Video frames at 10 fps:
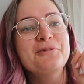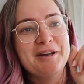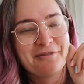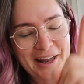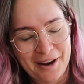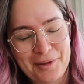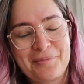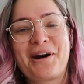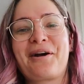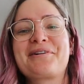We have had other
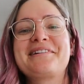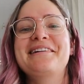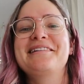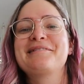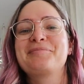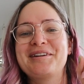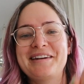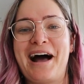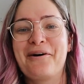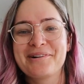priorities, but
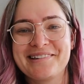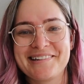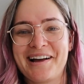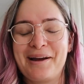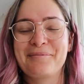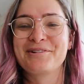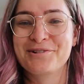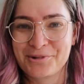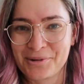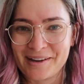now is the time
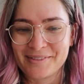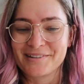to create